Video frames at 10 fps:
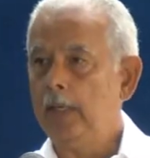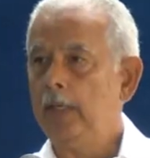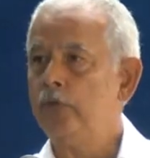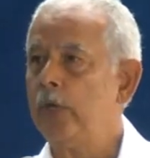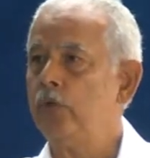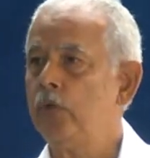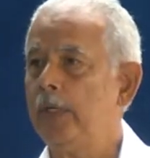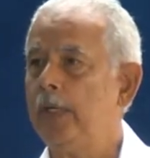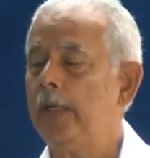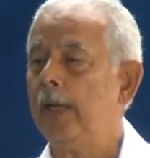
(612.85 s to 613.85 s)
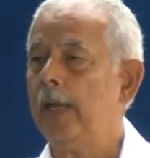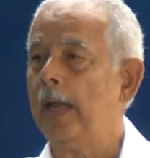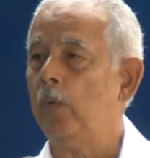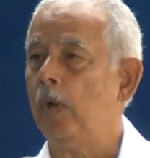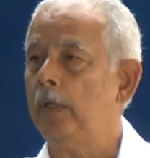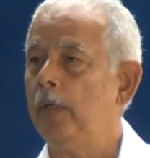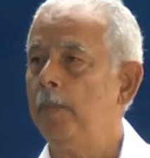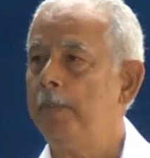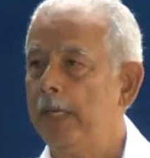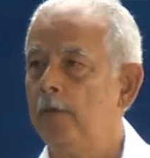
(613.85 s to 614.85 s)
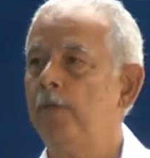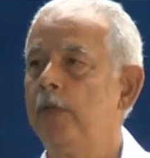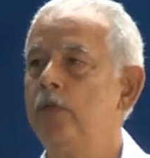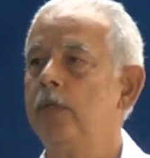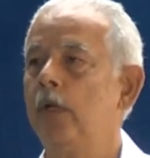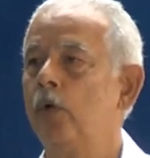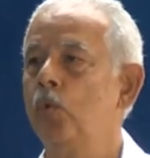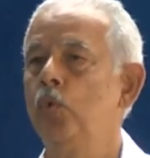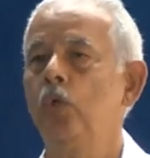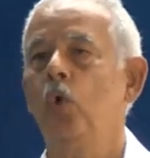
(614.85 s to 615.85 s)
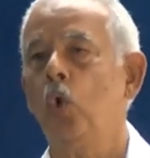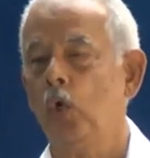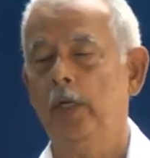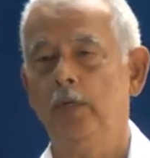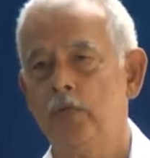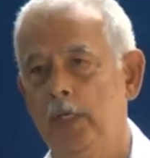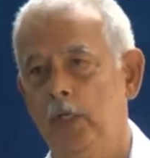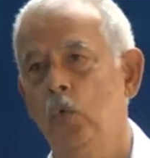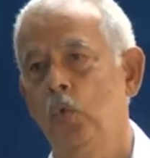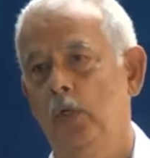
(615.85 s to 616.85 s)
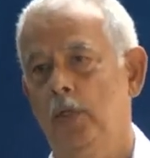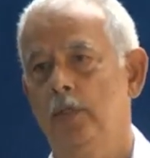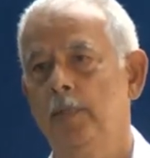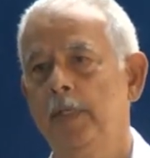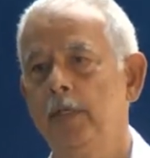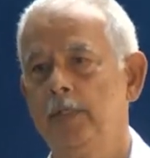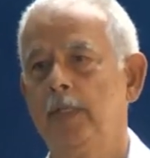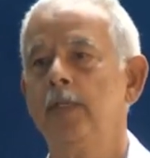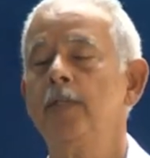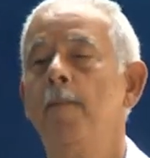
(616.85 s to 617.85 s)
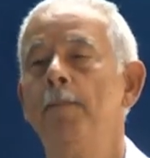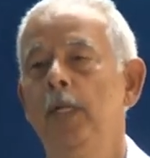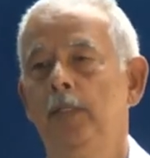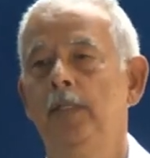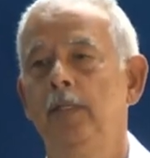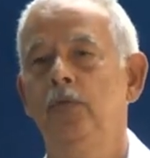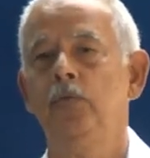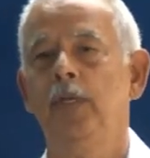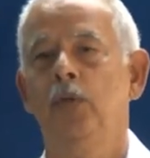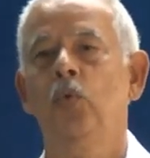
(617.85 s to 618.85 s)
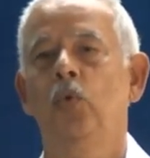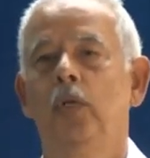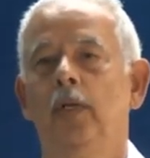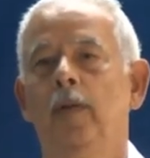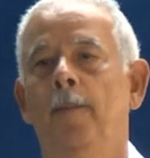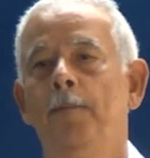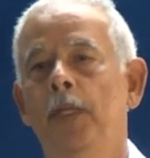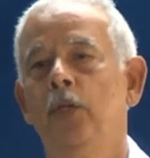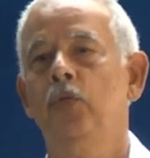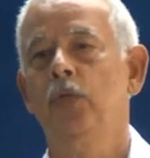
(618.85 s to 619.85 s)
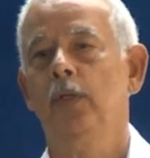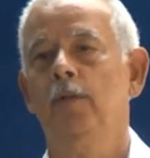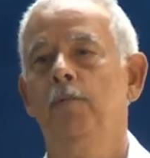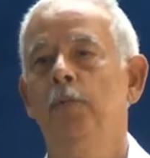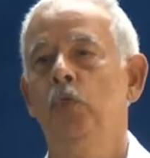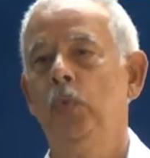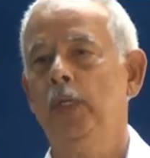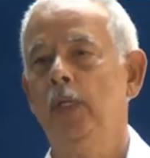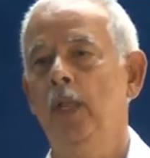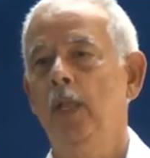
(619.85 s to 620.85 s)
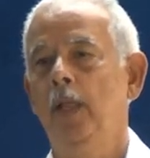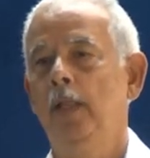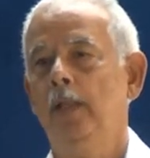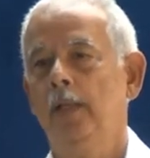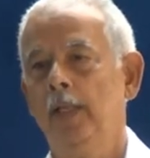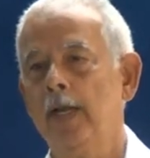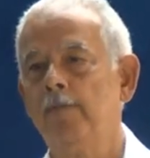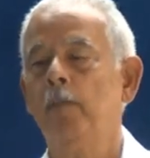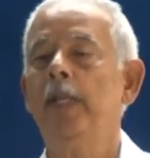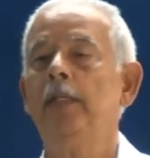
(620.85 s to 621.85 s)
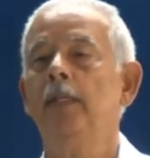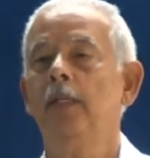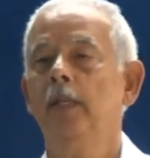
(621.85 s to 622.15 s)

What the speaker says: Essentially, the benefits accrue to all the stakeholders because it is a multi-stakeholder initiative between the government